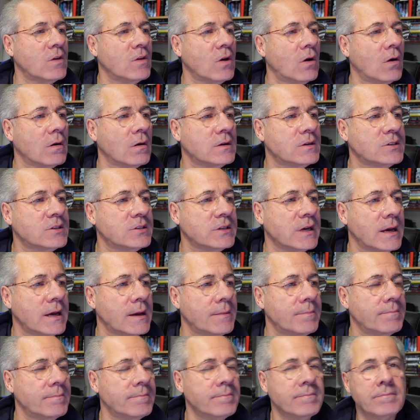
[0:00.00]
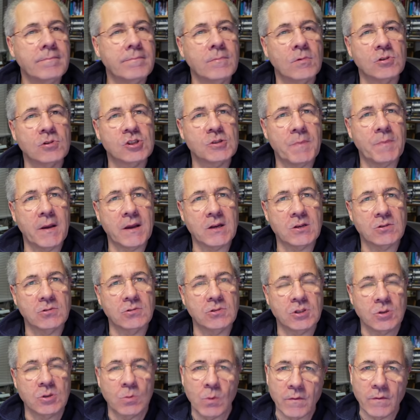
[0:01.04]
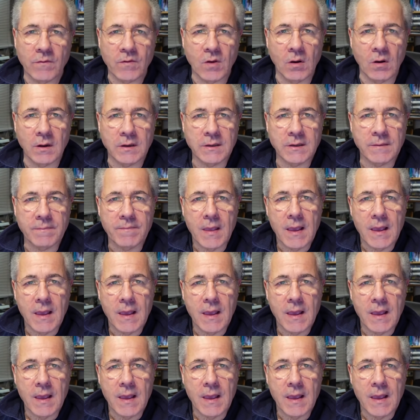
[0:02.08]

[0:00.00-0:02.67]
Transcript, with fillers: got um, or specials that we've got